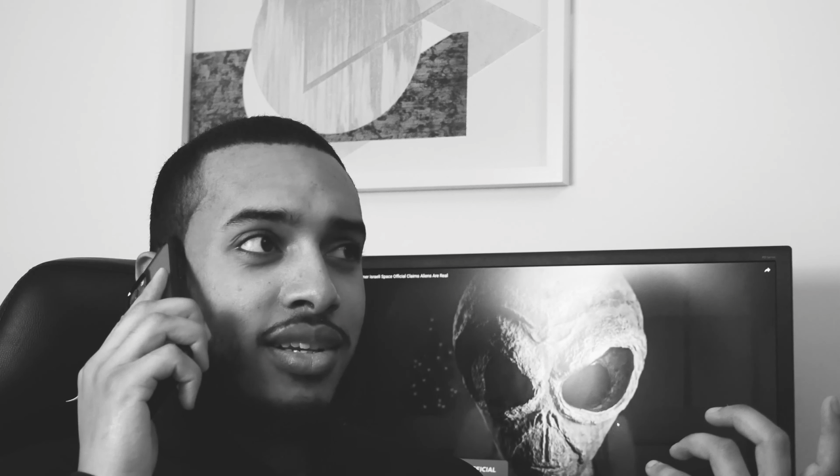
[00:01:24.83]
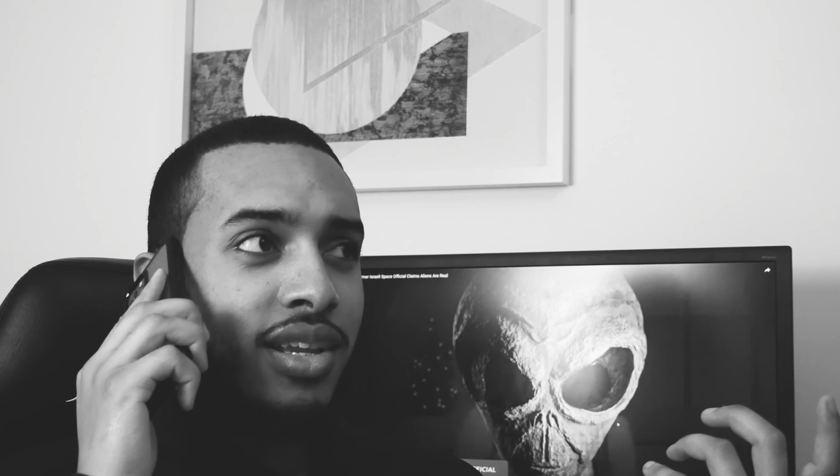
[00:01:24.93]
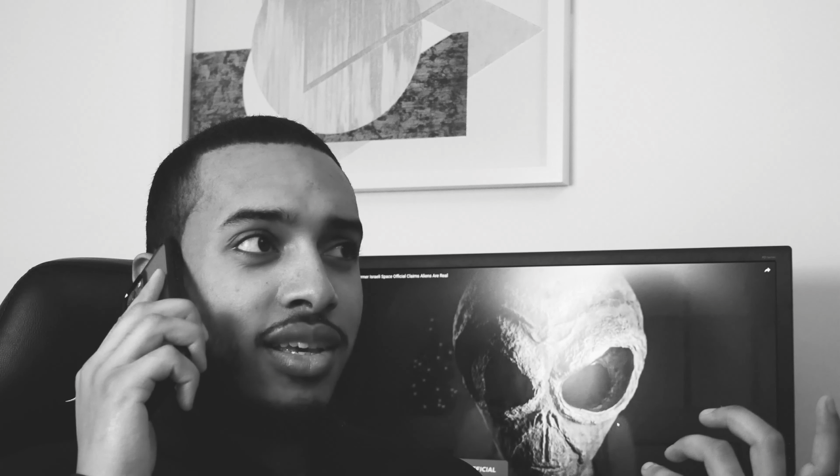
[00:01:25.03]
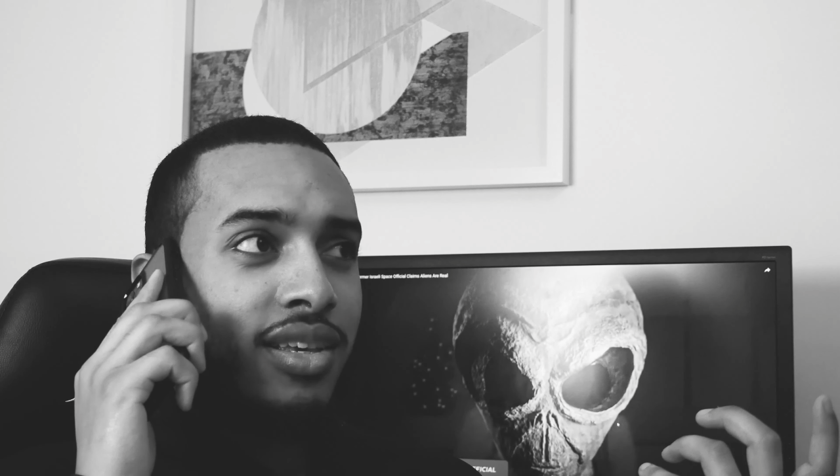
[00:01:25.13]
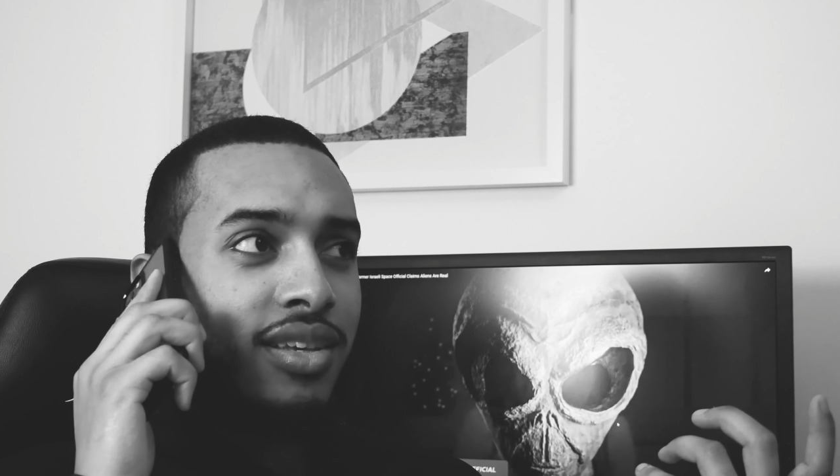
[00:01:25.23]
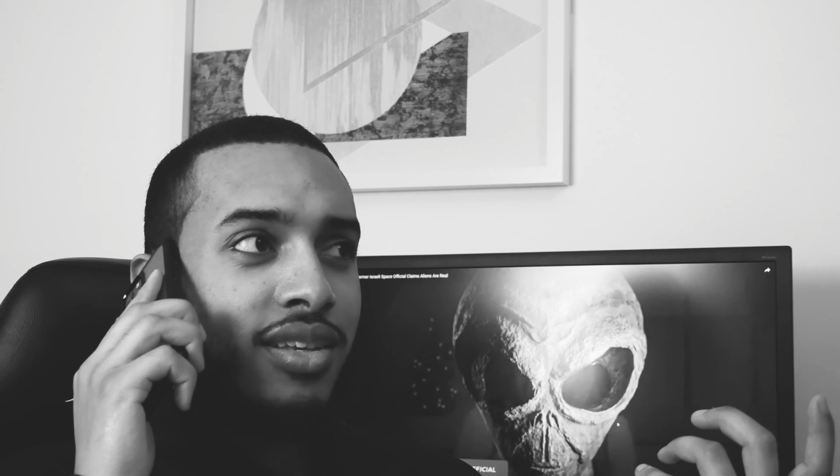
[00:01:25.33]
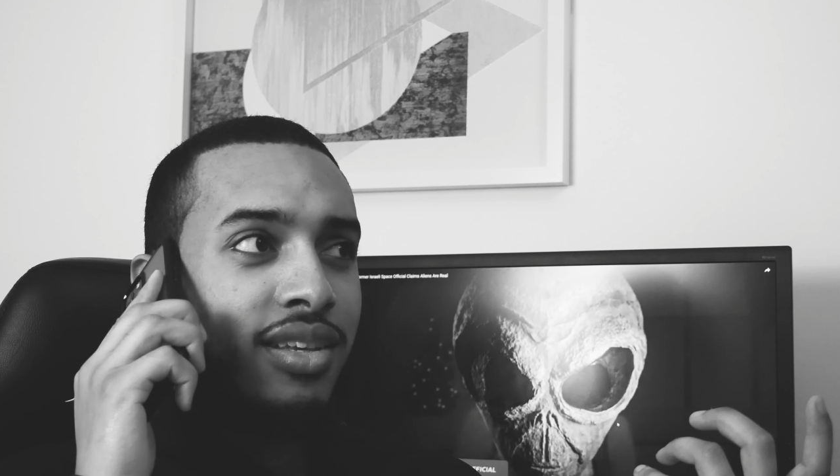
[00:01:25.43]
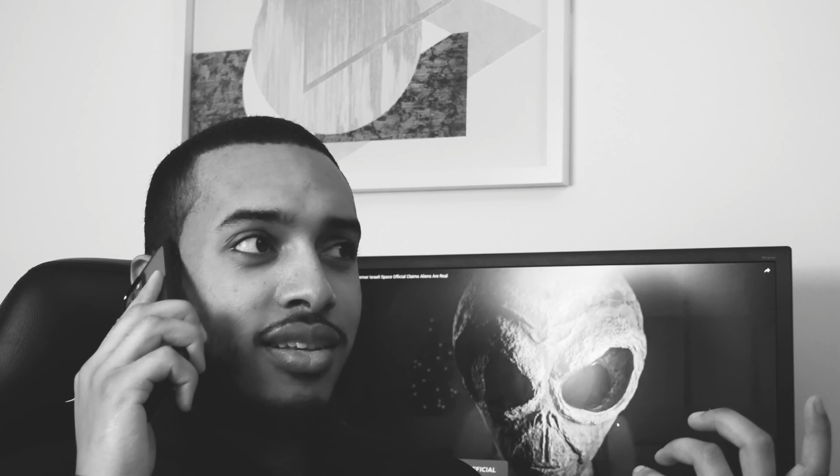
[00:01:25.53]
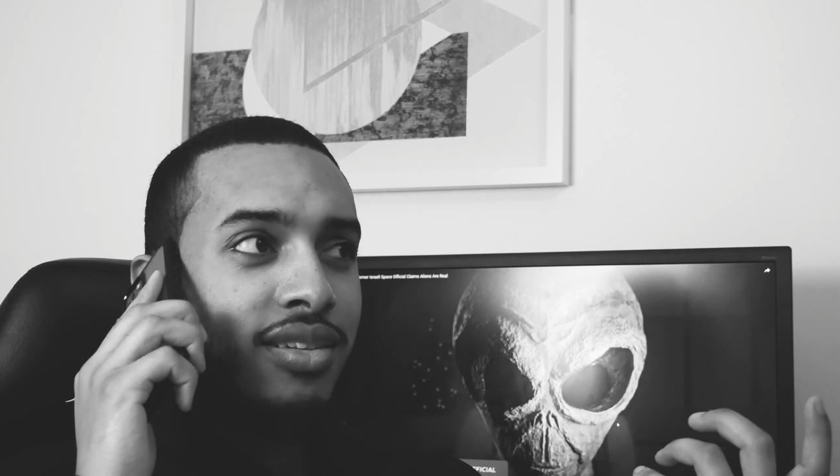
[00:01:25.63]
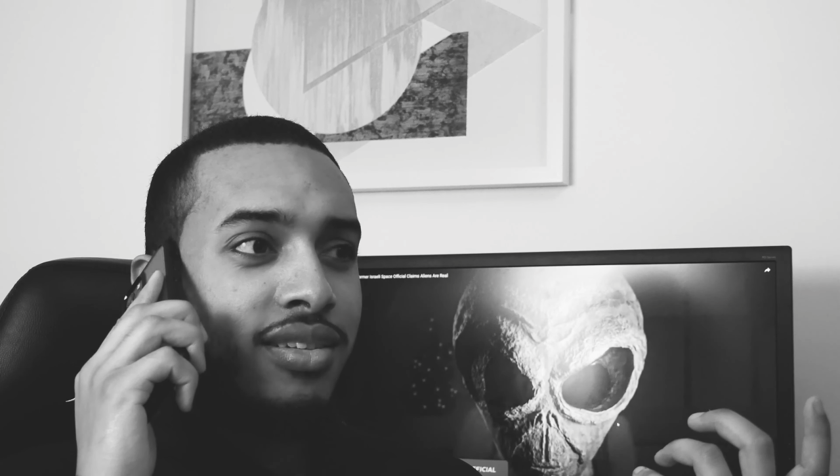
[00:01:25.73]
Like,
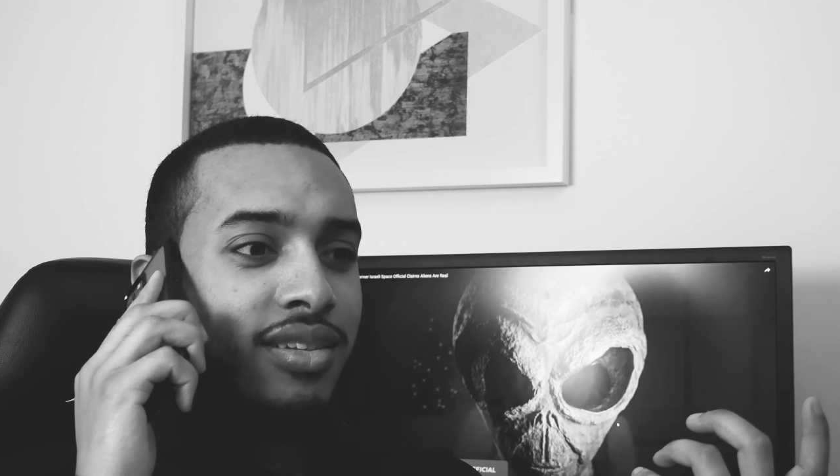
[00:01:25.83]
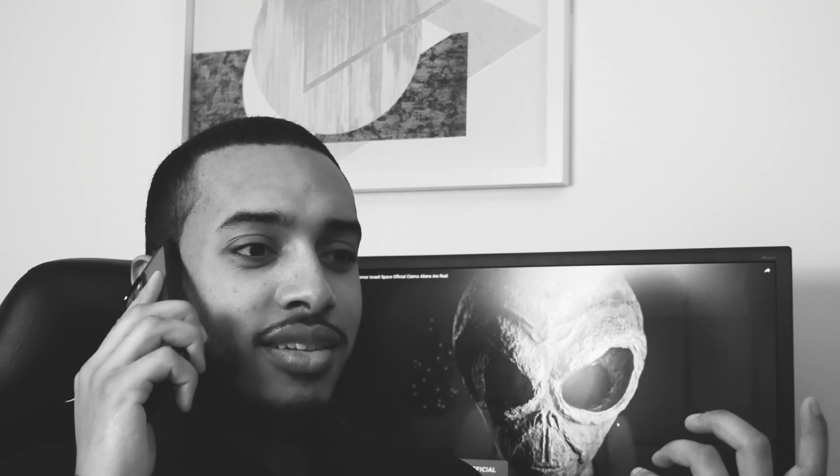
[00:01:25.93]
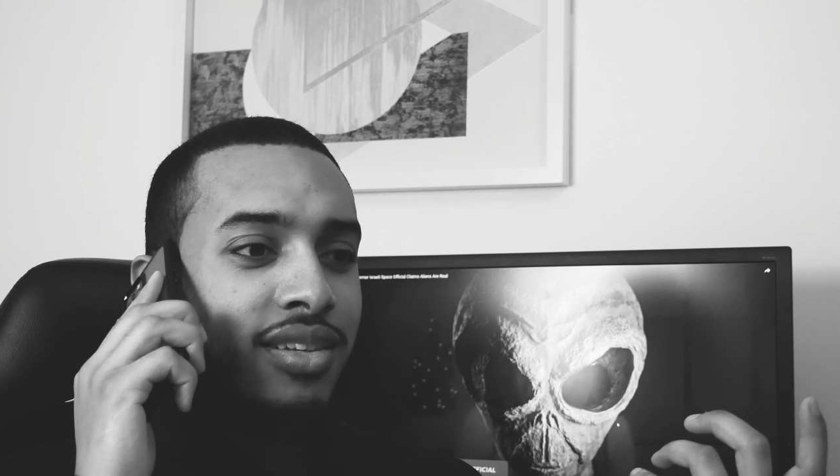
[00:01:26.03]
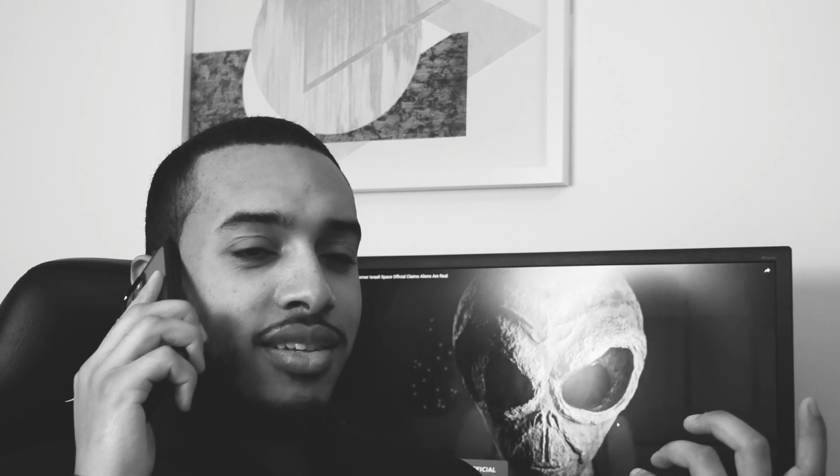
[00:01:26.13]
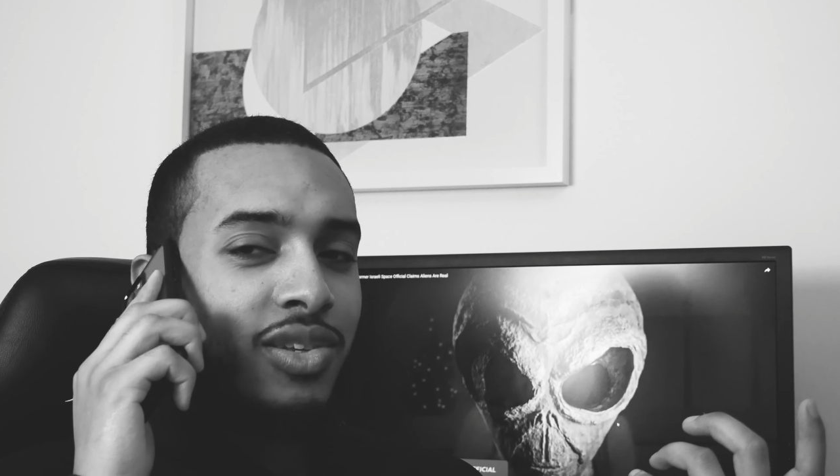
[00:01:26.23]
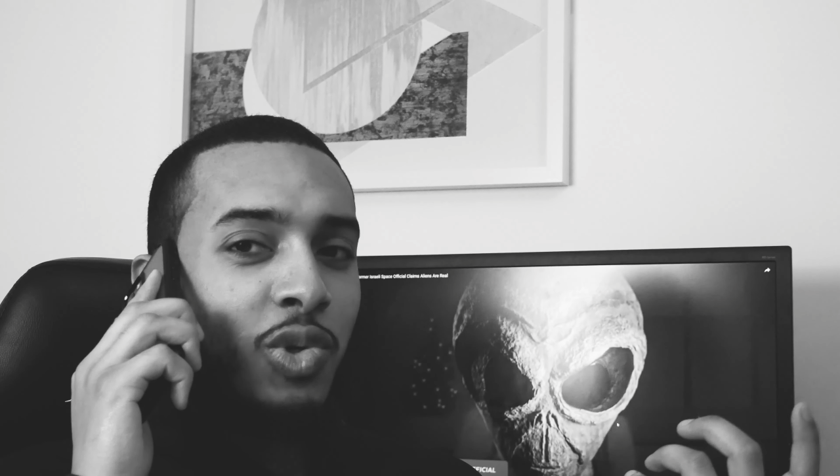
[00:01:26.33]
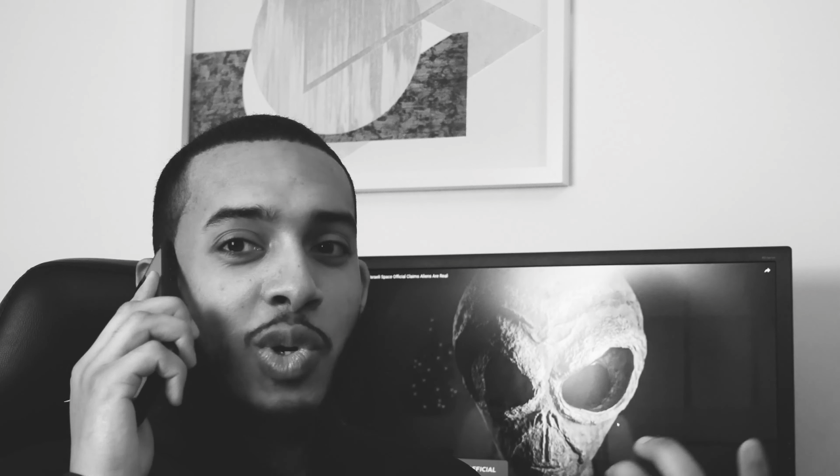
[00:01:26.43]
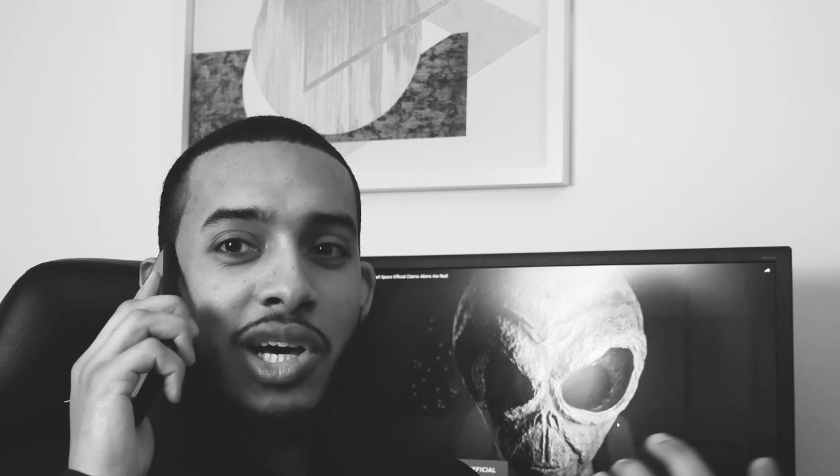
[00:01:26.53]
who